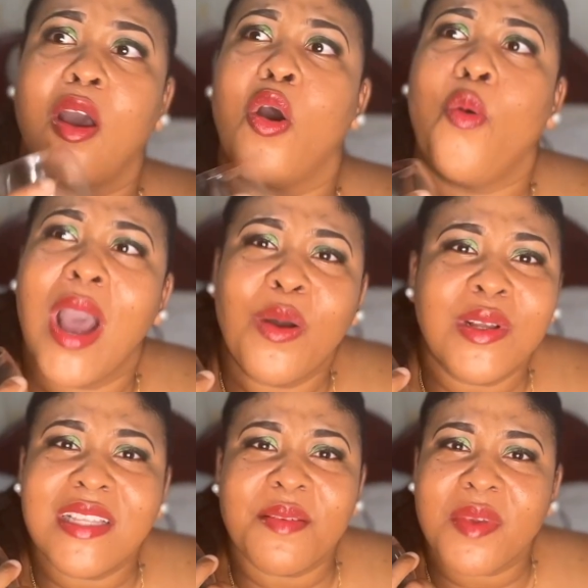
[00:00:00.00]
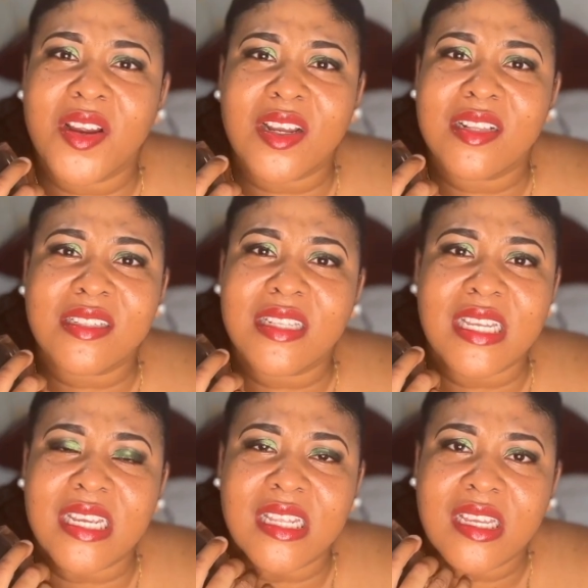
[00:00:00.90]
Why would the Americans
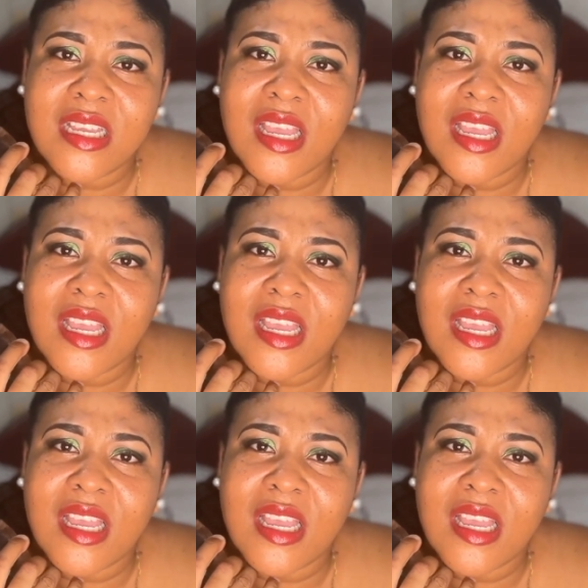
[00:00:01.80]
need